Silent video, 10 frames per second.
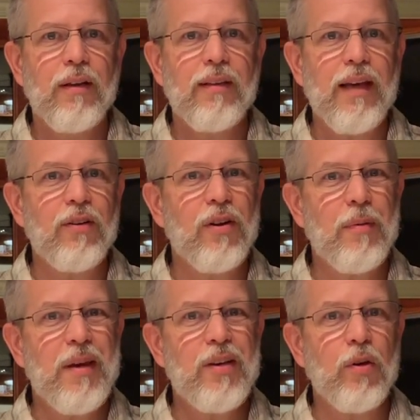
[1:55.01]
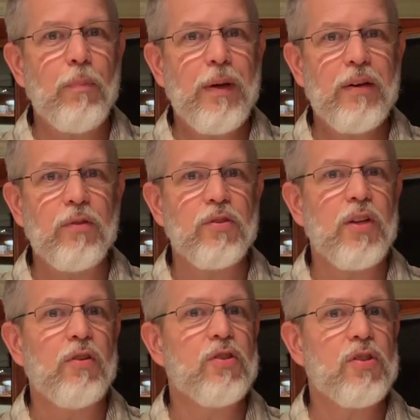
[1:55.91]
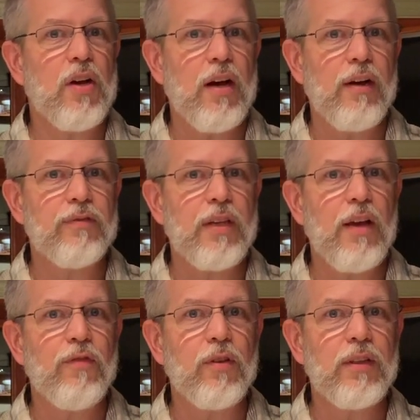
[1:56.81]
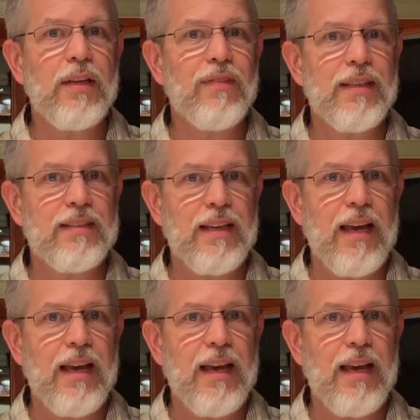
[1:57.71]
that are going to make your pickles go soft if you leave this